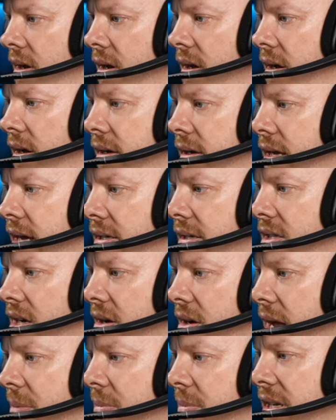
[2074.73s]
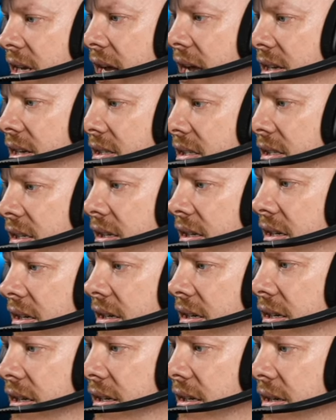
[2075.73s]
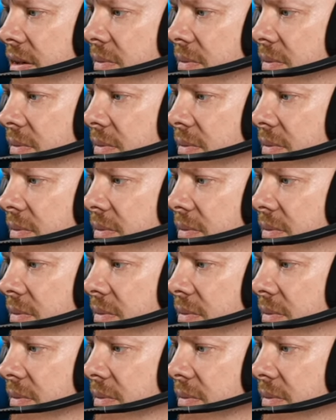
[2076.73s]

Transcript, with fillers: Okay, so Hemi Cakes uh,